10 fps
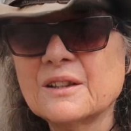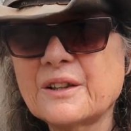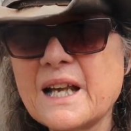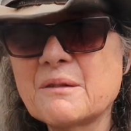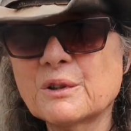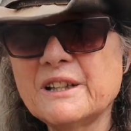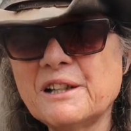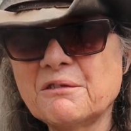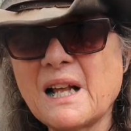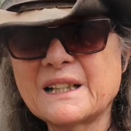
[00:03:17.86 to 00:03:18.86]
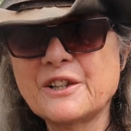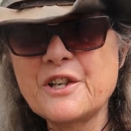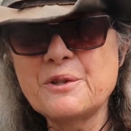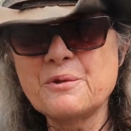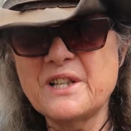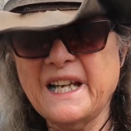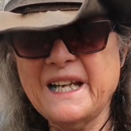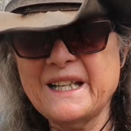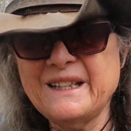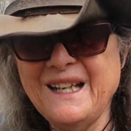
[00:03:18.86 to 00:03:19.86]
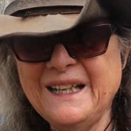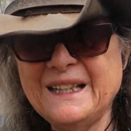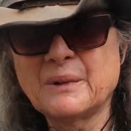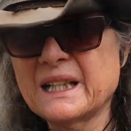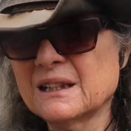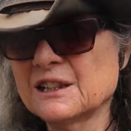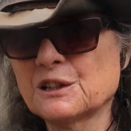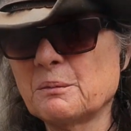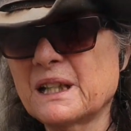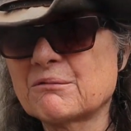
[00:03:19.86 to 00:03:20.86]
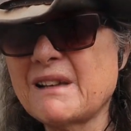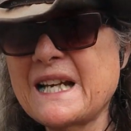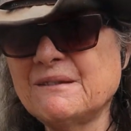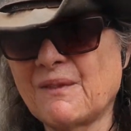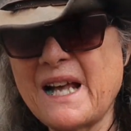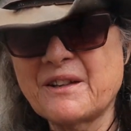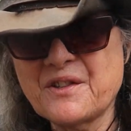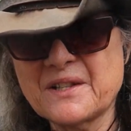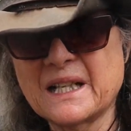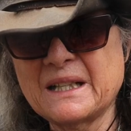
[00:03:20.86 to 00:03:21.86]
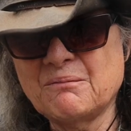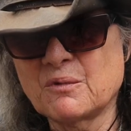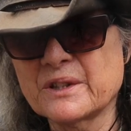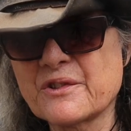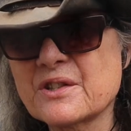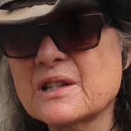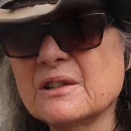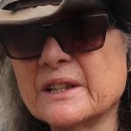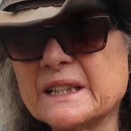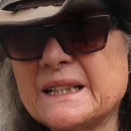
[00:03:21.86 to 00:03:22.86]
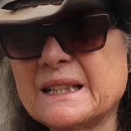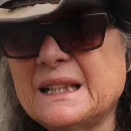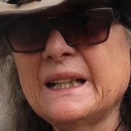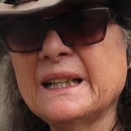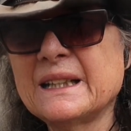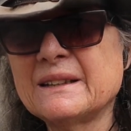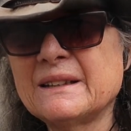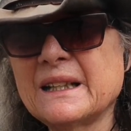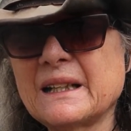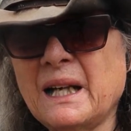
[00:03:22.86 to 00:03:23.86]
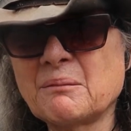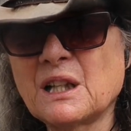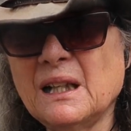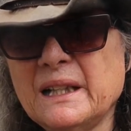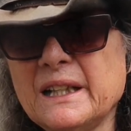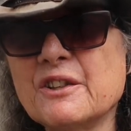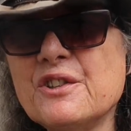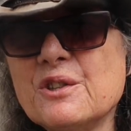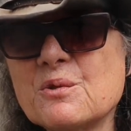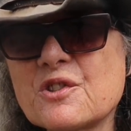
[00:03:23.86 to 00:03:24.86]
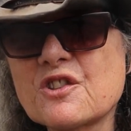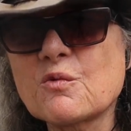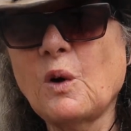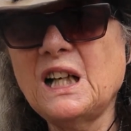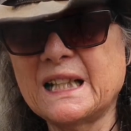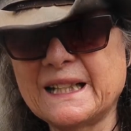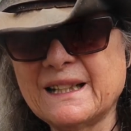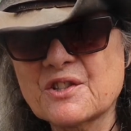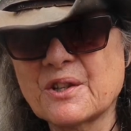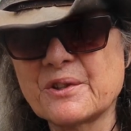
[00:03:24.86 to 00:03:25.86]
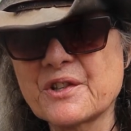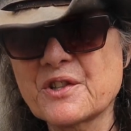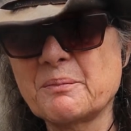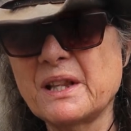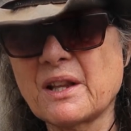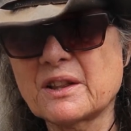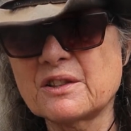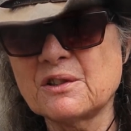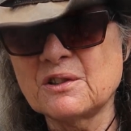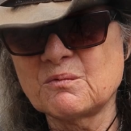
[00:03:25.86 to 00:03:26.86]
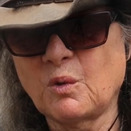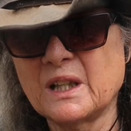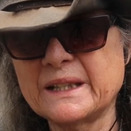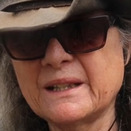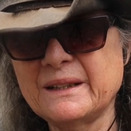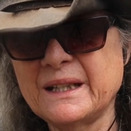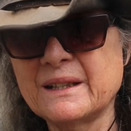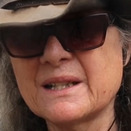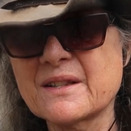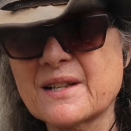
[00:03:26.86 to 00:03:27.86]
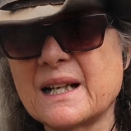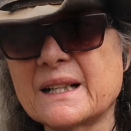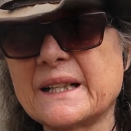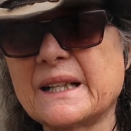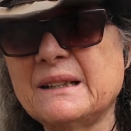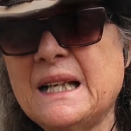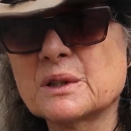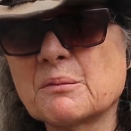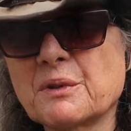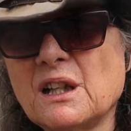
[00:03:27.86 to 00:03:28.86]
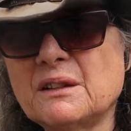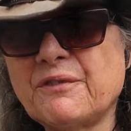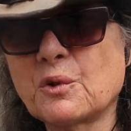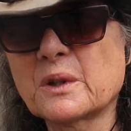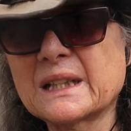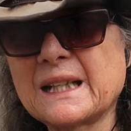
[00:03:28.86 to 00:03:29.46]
Okay, we're here on a new day. We got a little bit of rain last night, which is good, and I'm cutting a new swath. So this will be the third one in this area with the broadfork.